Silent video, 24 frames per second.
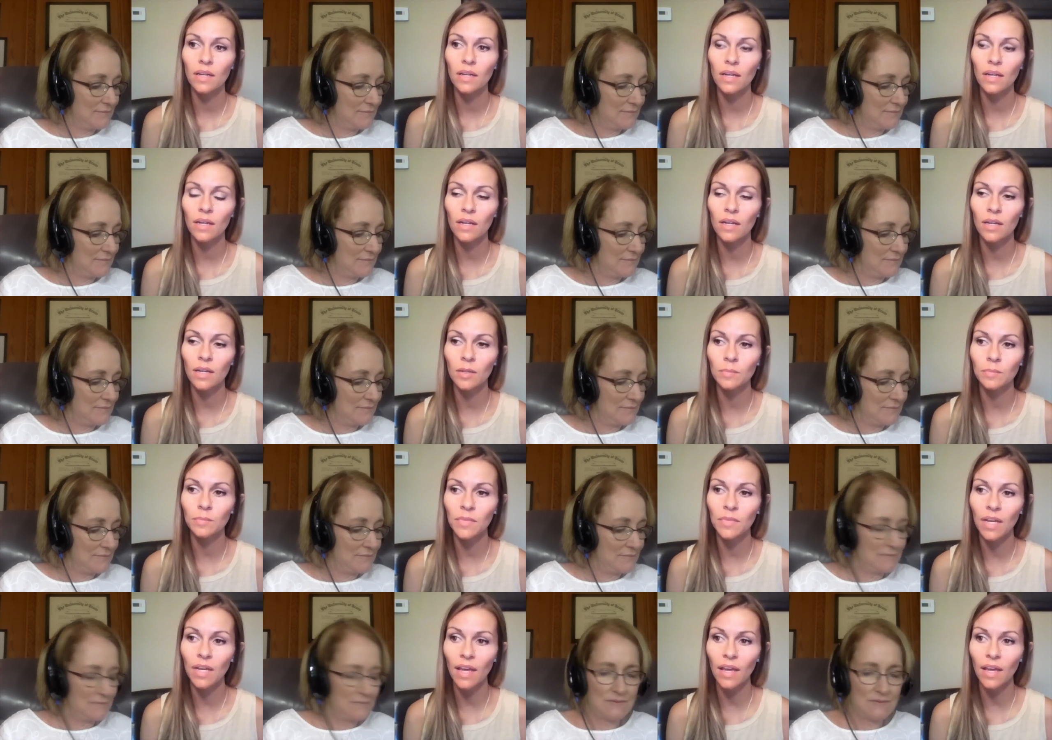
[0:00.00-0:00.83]

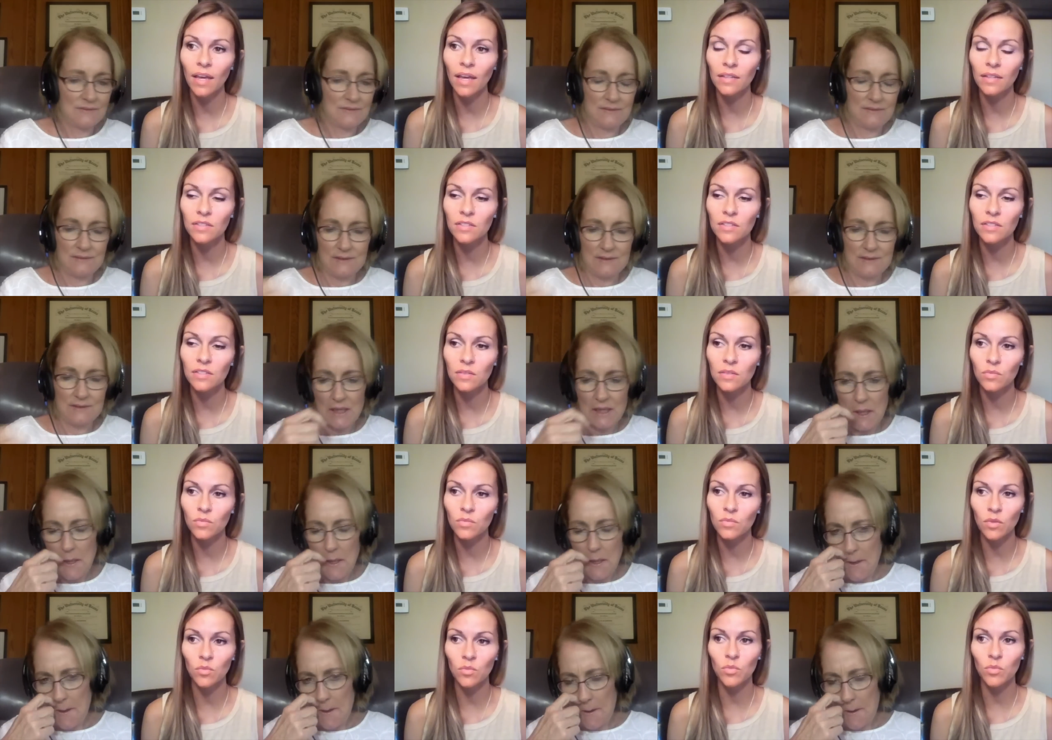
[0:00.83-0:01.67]
Speaker 1: um, and
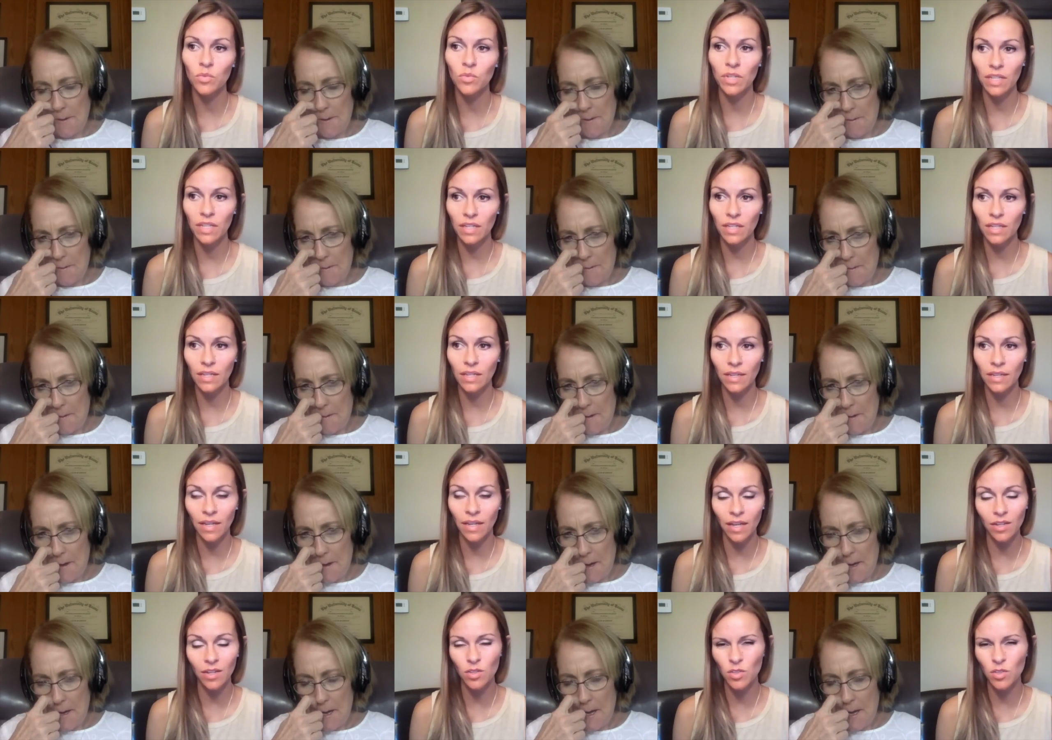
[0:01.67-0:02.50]
like
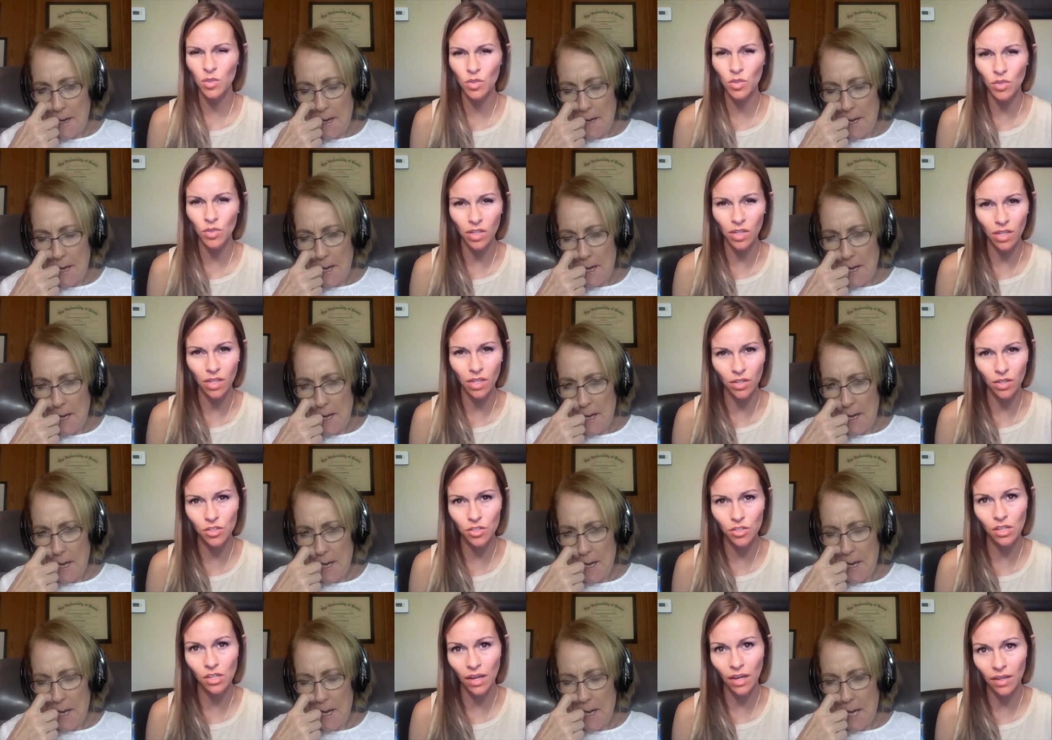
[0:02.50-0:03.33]
reconnect to your
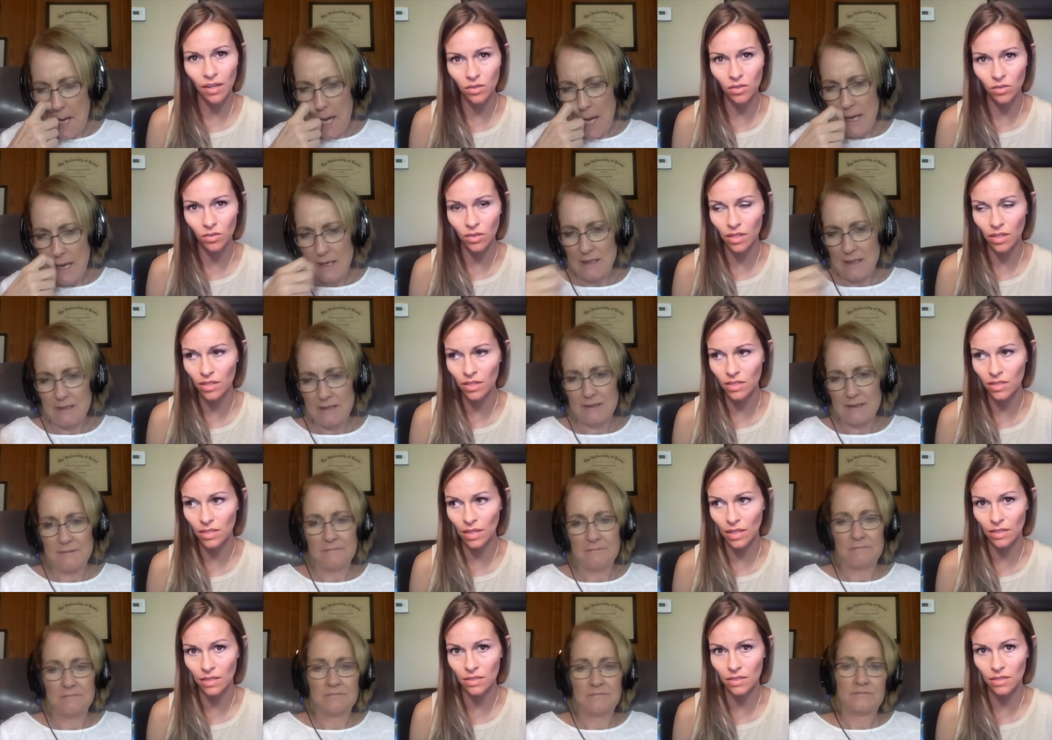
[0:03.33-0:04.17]
inner child he
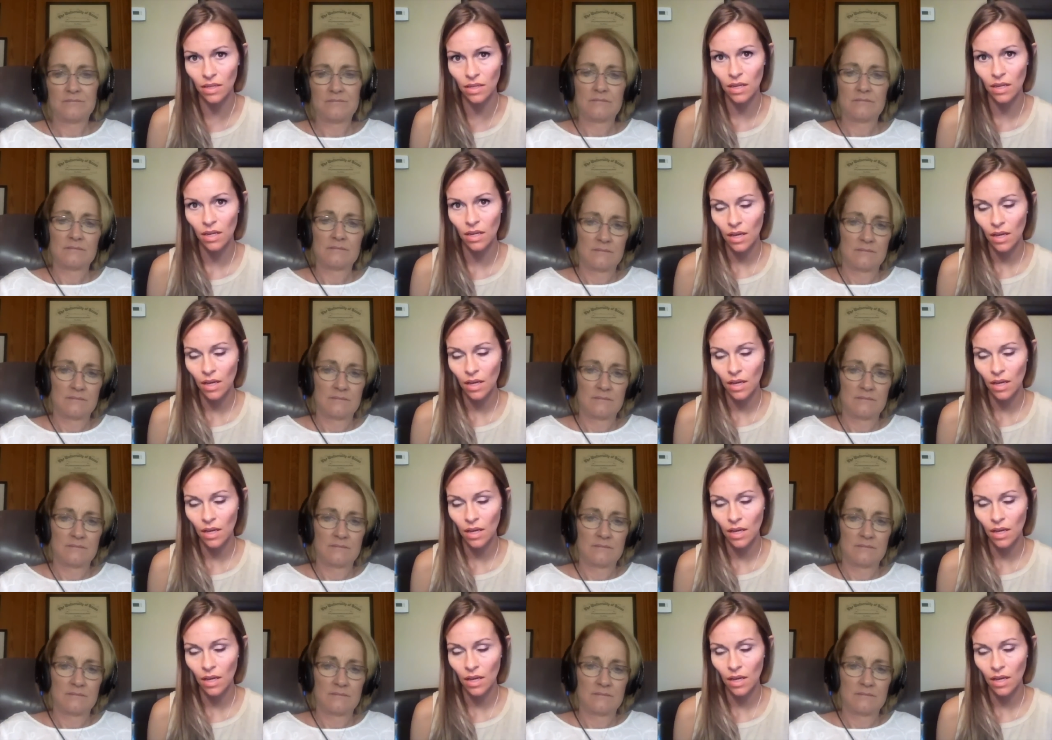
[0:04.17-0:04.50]
says